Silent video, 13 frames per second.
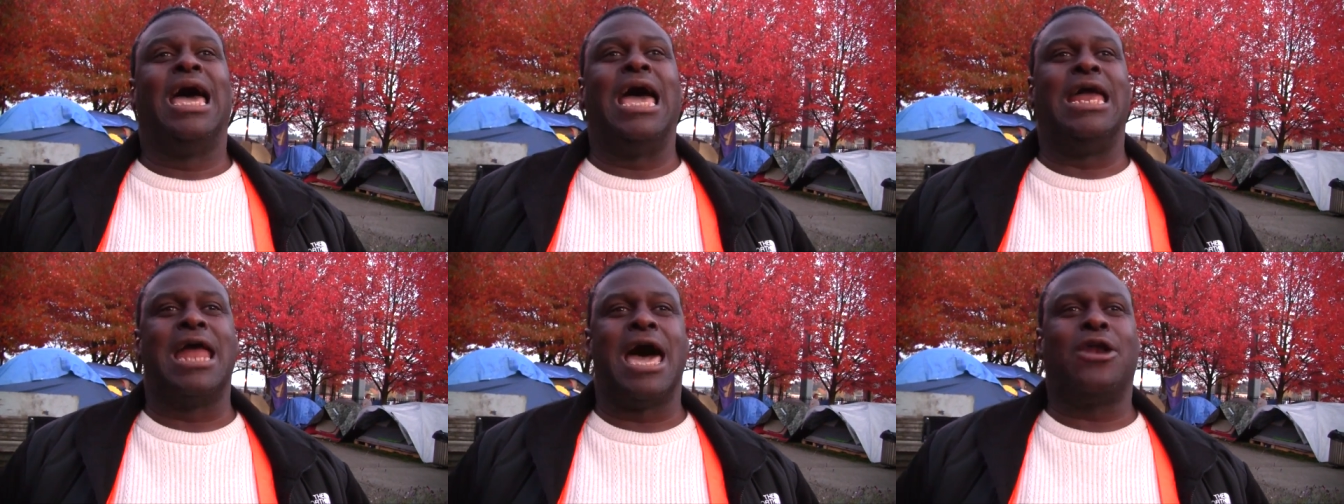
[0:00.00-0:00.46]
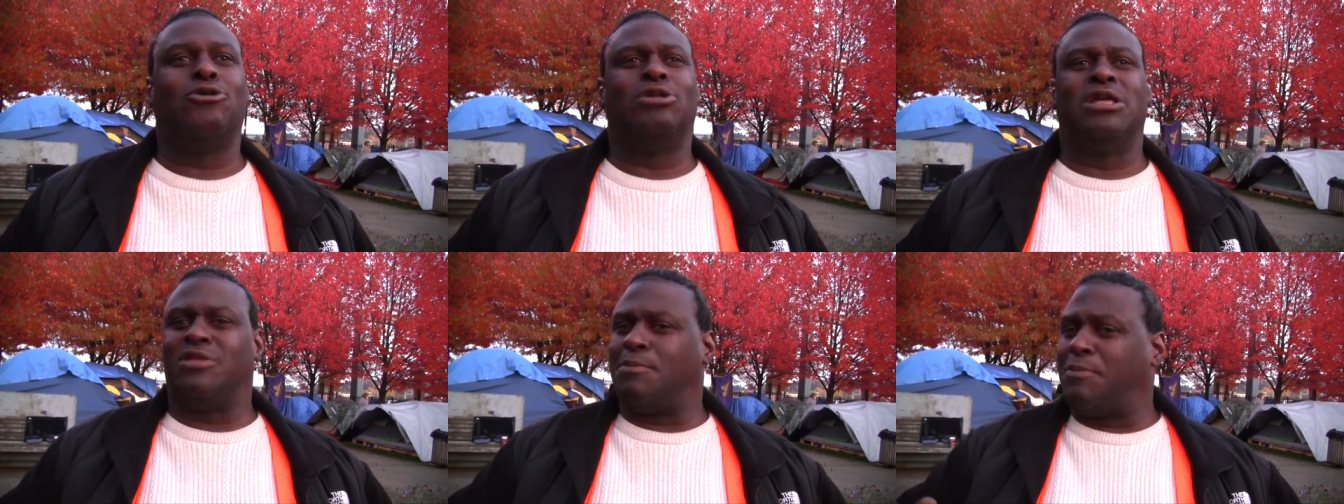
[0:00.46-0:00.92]
and not
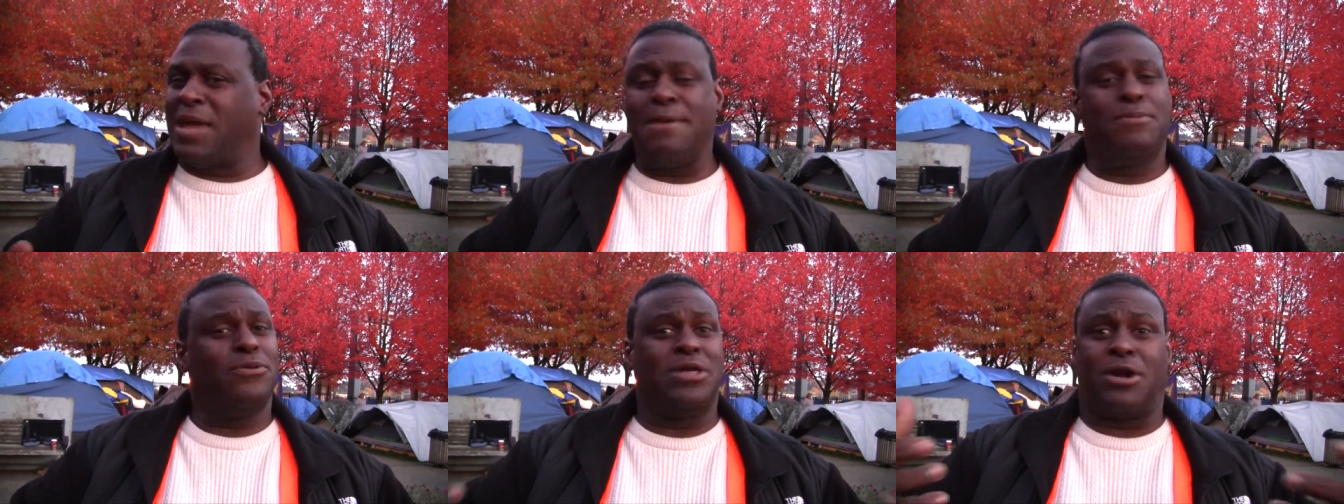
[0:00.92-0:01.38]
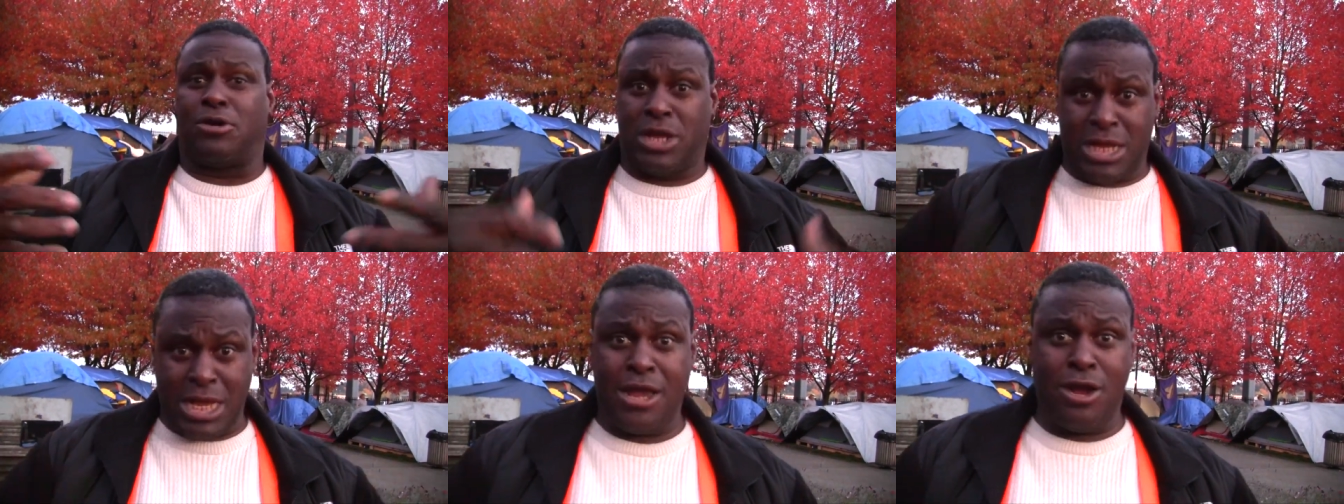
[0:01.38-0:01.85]
only the people that are
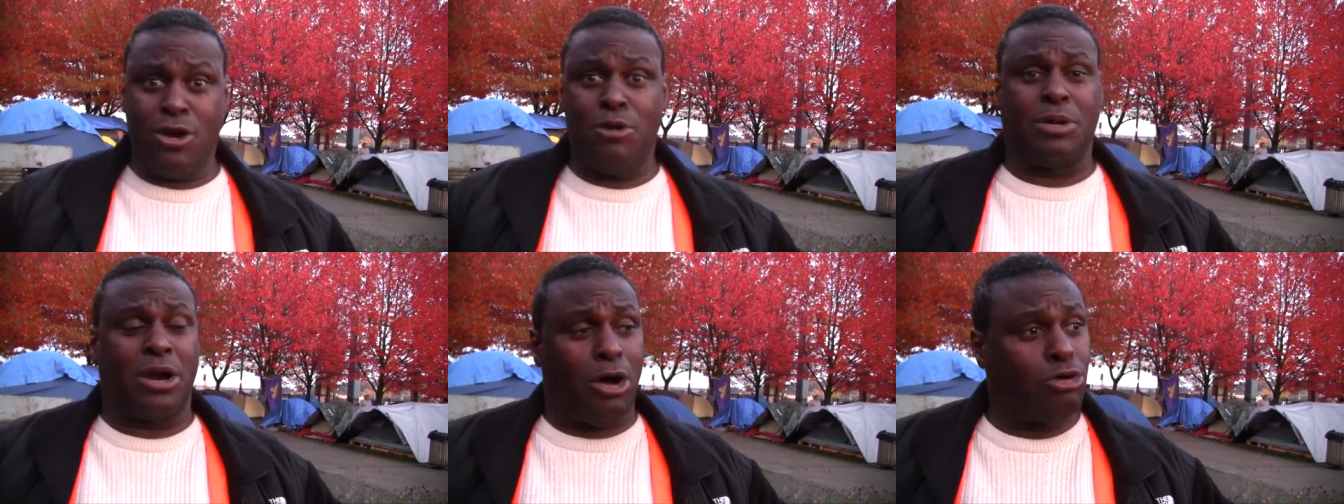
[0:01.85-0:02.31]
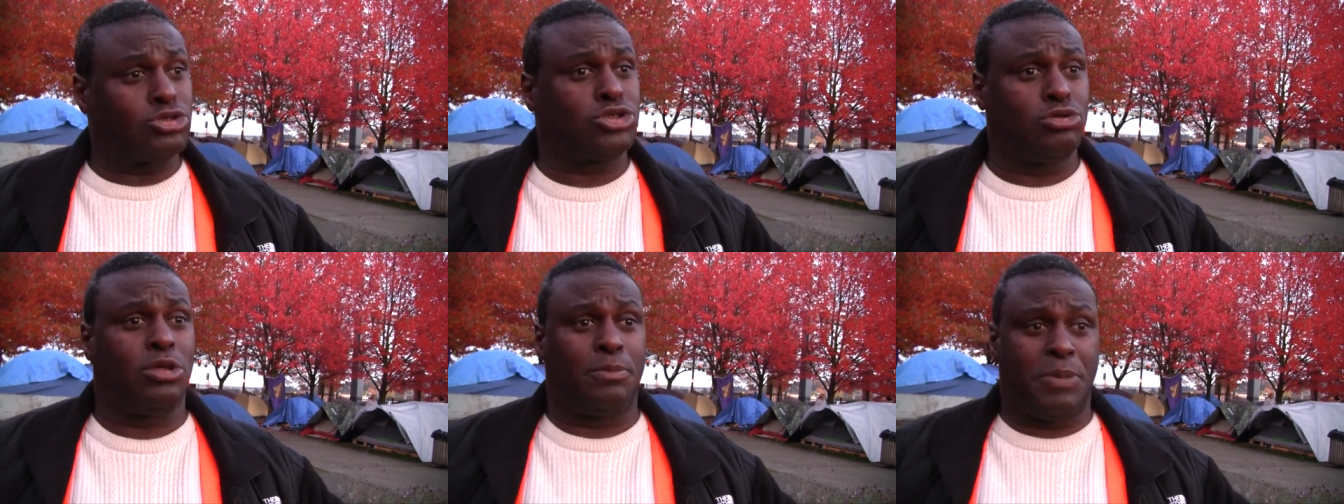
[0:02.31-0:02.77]
here, but
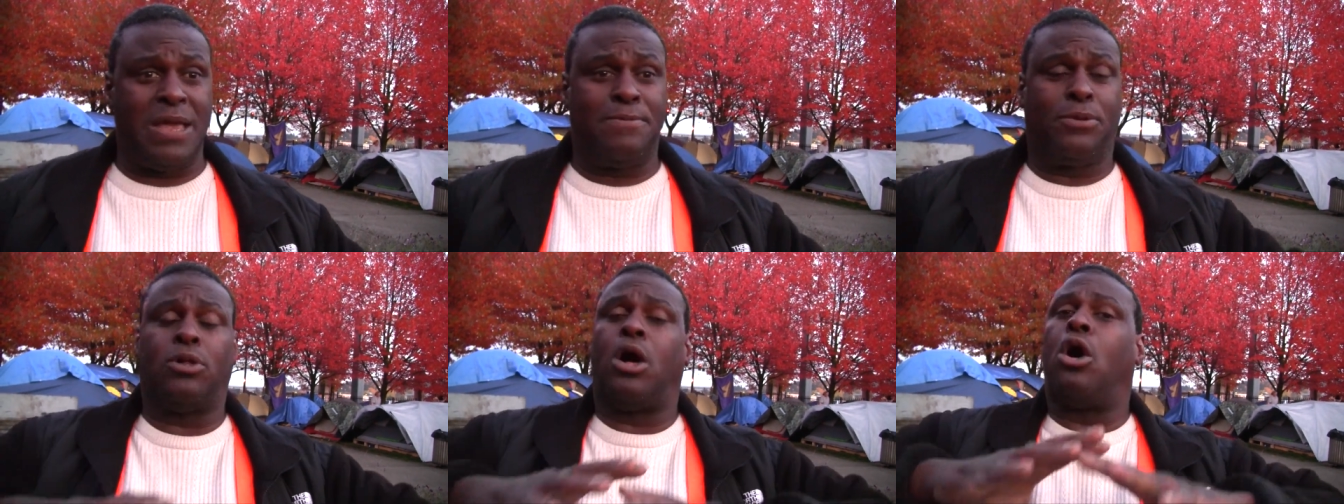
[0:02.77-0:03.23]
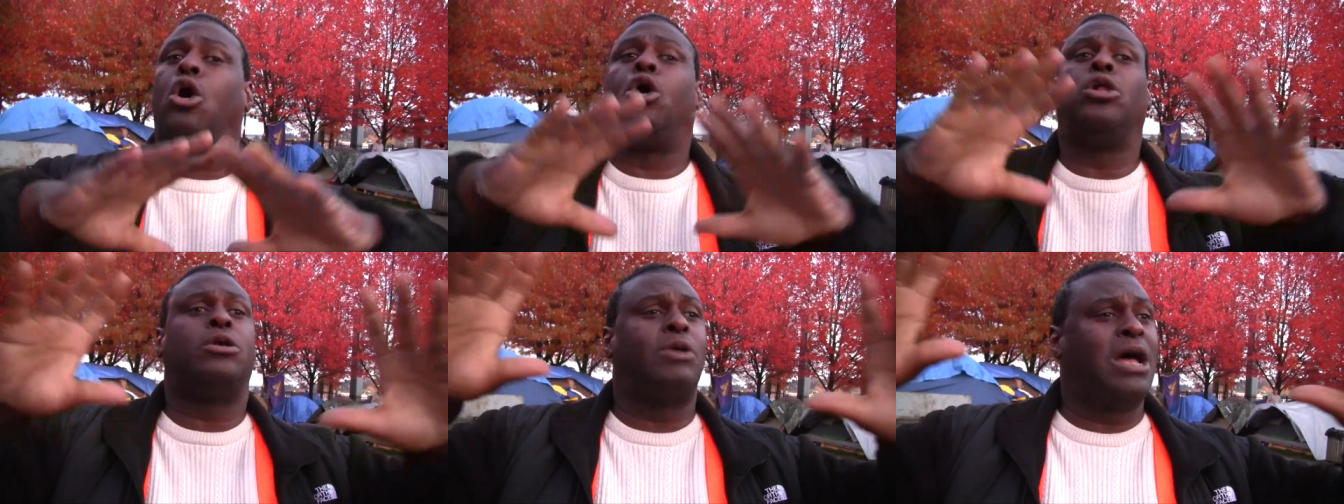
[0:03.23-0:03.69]
also the people
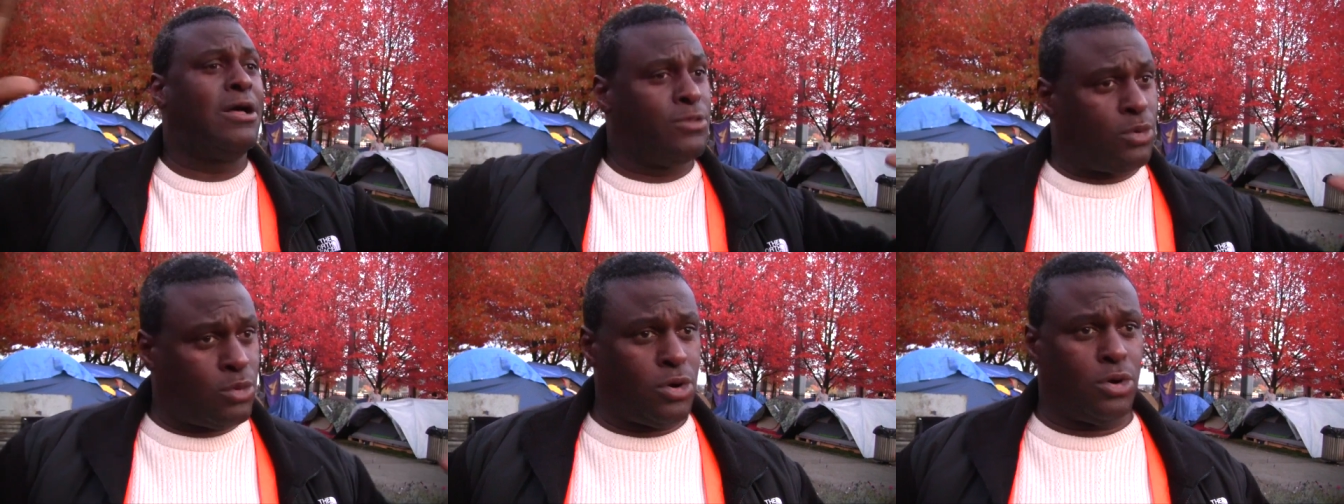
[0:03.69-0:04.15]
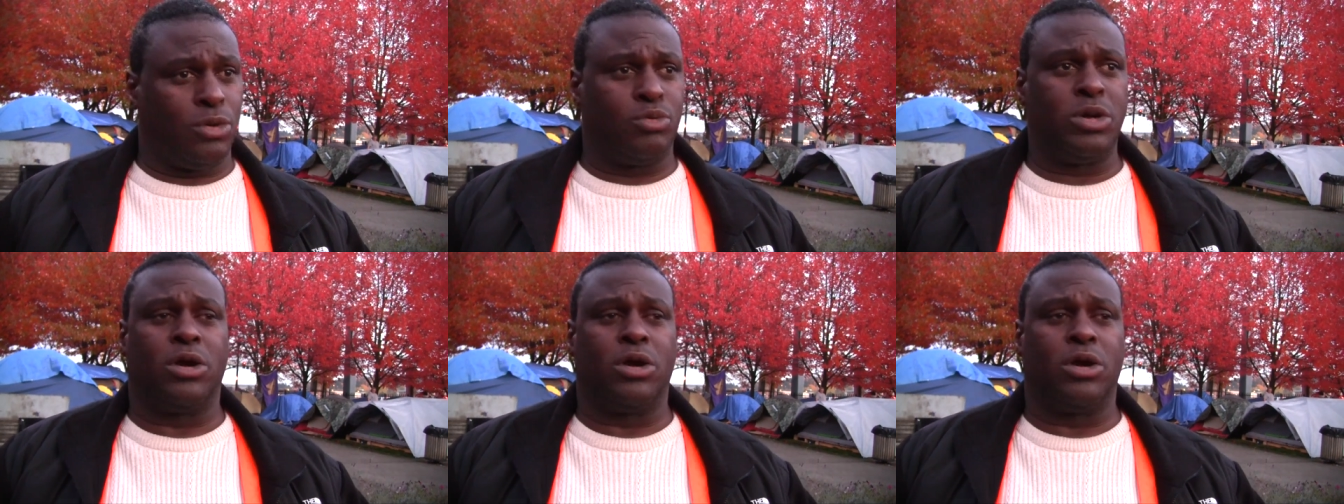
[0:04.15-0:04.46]
all around the world.